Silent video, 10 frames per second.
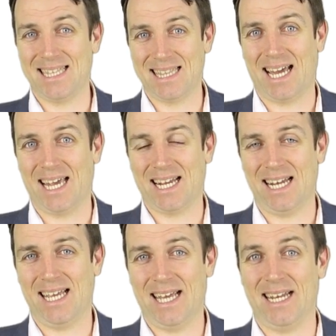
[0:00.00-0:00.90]

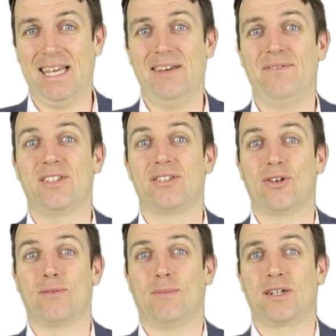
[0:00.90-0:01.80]
unlikely. And if the
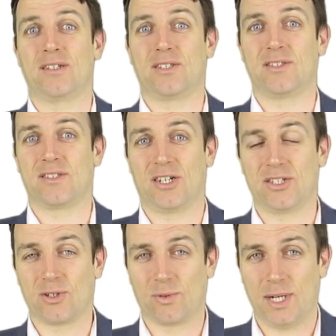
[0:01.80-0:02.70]
stock market
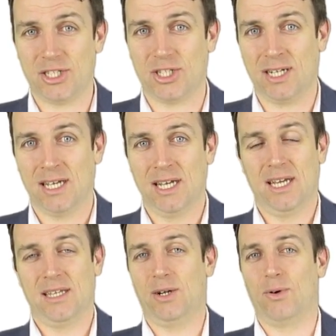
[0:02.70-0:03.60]
starts crashing,
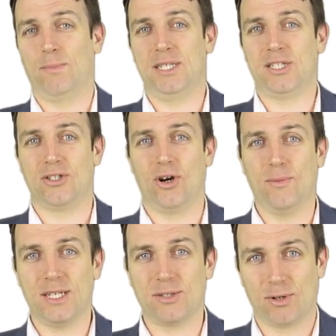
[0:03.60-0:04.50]
there will be so
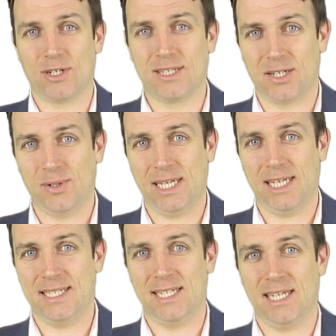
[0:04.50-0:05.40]
much monetary
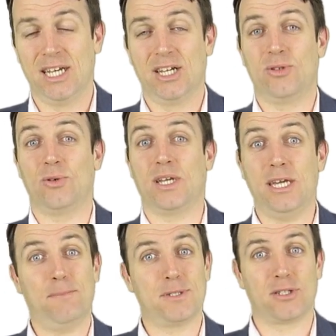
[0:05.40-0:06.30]
easing to
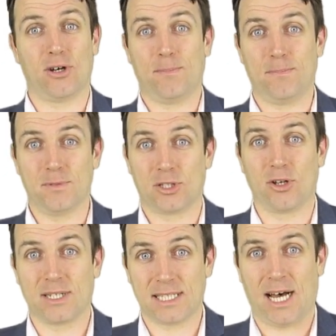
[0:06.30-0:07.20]
keep stop
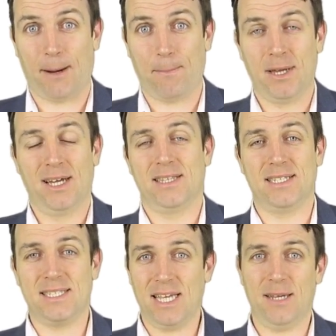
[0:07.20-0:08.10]
stocks up. The
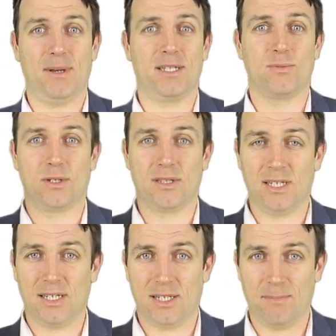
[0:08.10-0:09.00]
same as what
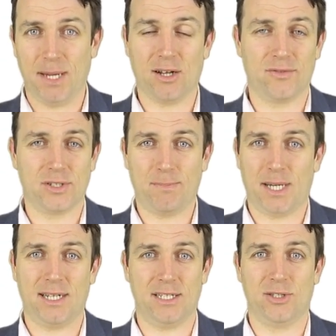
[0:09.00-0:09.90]
the Bank of
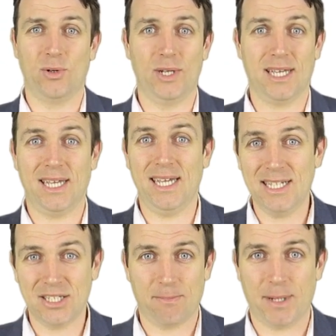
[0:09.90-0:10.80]
Japan is doing
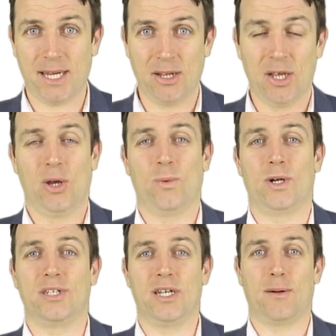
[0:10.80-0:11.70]
in Japan,
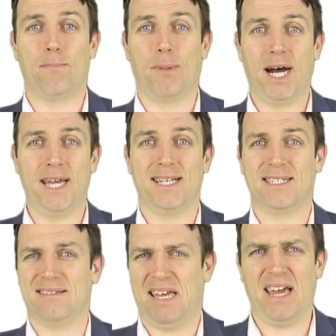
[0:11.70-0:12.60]
where they are buying
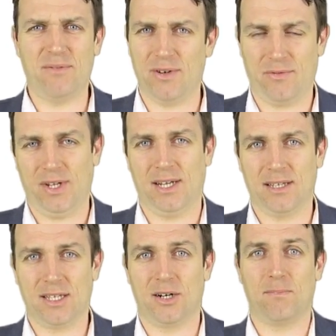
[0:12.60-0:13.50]

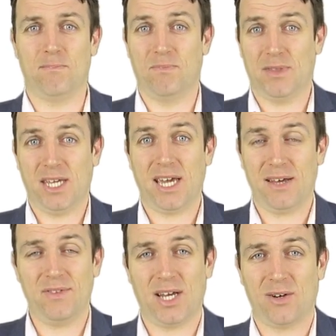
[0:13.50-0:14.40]
everything. They're, they
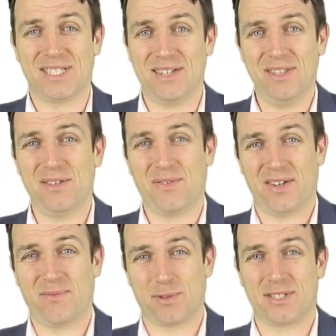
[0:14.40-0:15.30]
have now
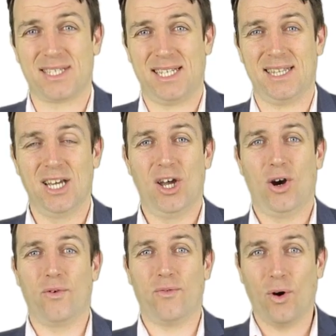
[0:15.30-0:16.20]
seventy-five percent
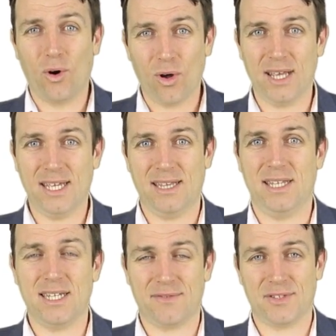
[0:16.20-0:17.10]
of all E
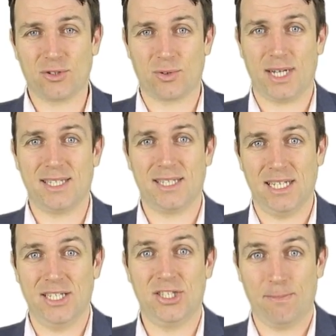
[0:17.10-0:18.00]
T Fs traded
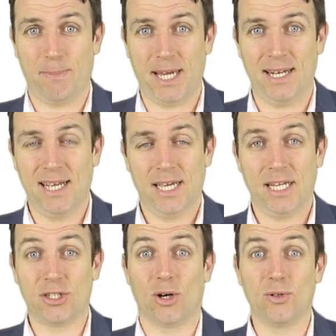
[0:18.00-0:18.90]
in Japan
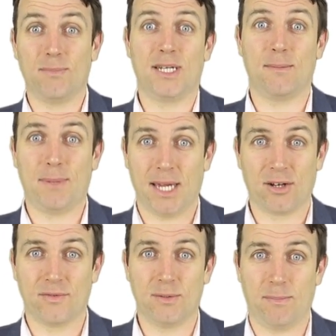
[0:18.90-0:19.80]
is owned by the
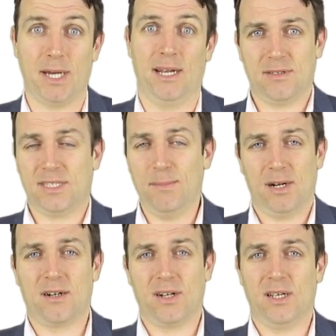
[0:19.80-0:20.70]
Bank of Japan.
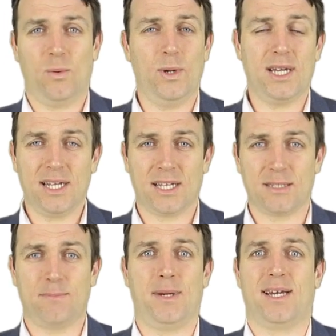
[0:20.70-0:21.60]
Similarly, we can
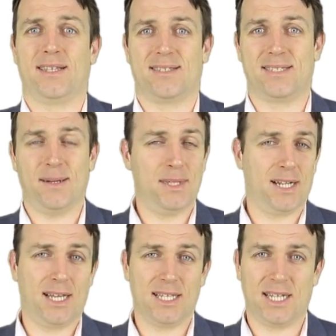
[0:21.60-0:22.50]
expect
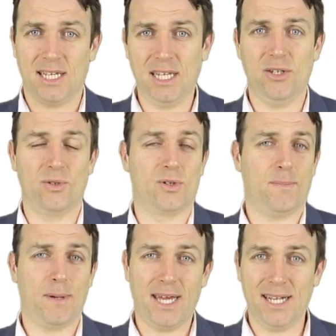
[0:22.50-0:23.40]
something like that in
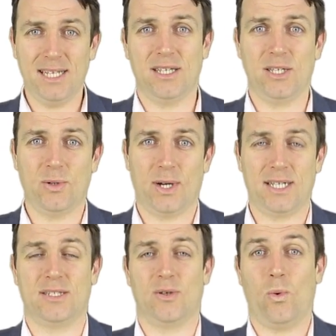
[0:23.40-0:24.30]
Europe and in the U
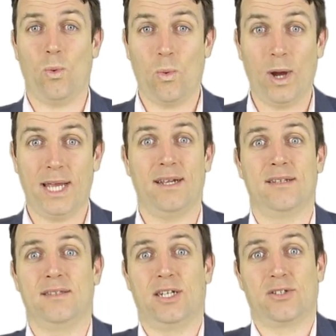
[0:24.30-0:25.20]
S when
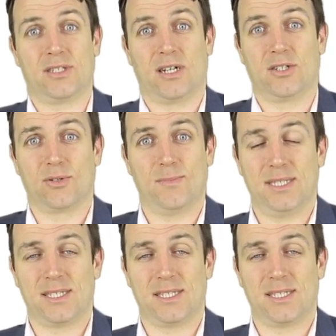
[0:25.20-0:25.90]
there starts to be